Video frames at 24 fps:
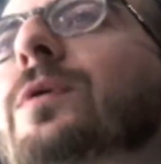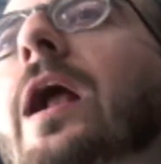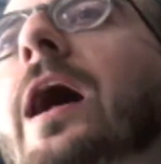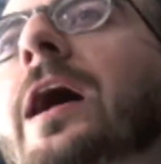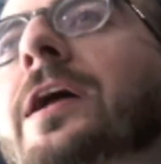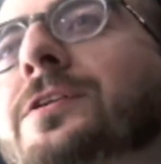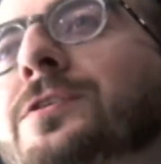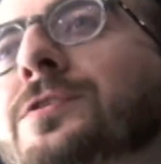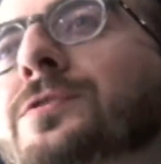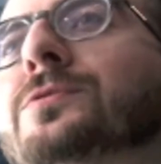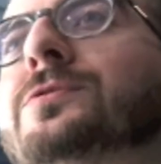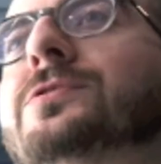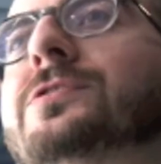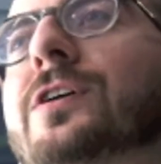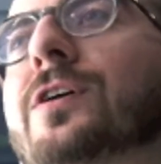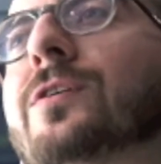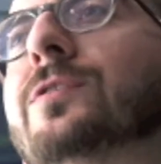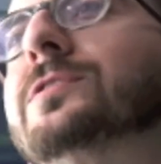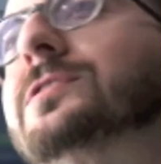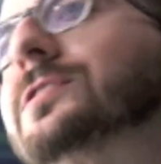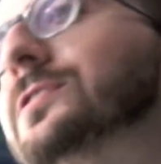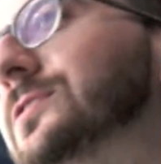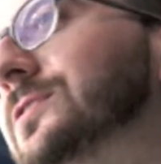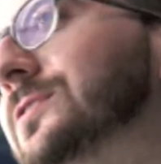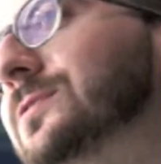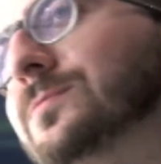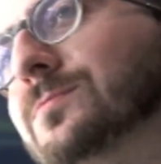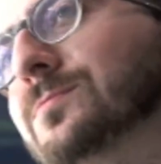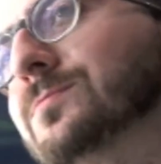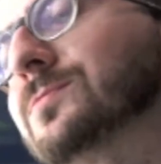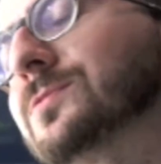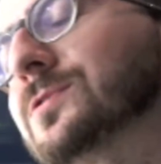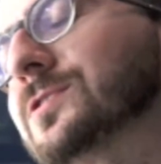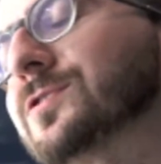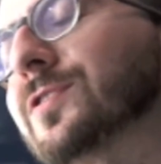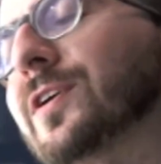what I do. So it's just
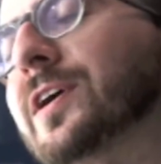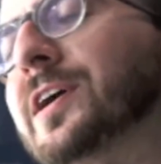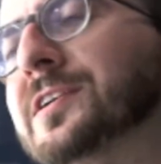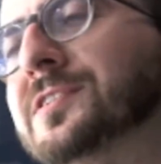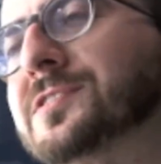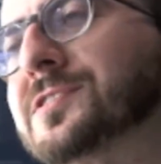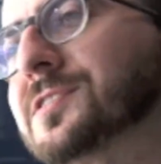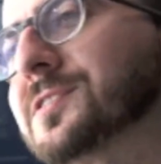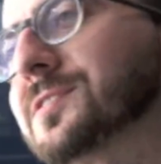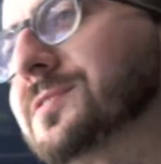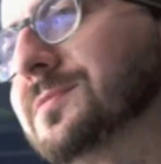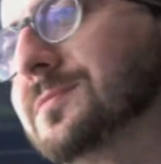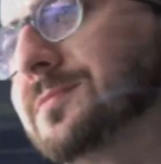strange.